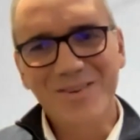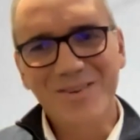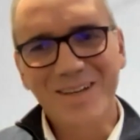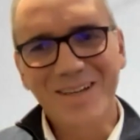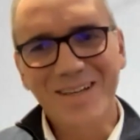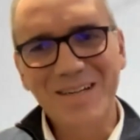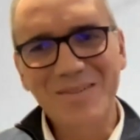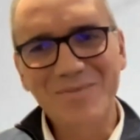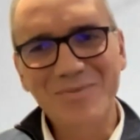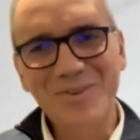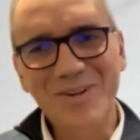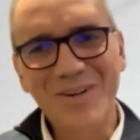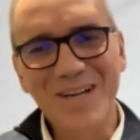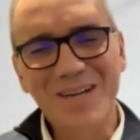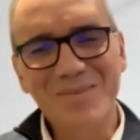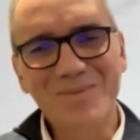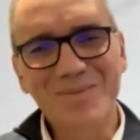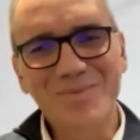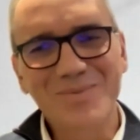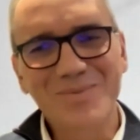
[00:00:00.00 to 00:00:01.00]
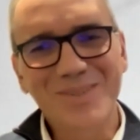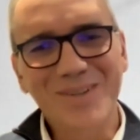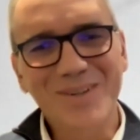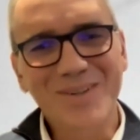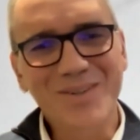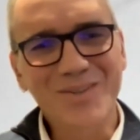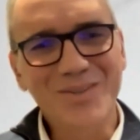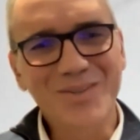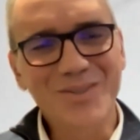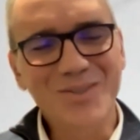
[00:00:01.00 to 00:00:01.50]
you, Karina, for coming.
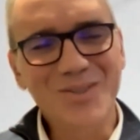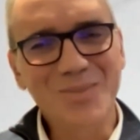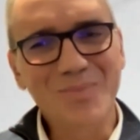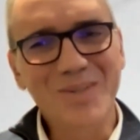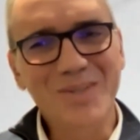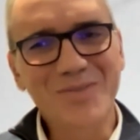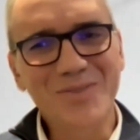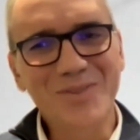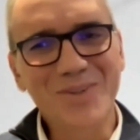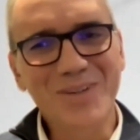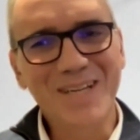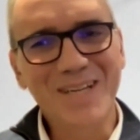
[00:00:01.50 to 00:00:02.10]
Thank you so much for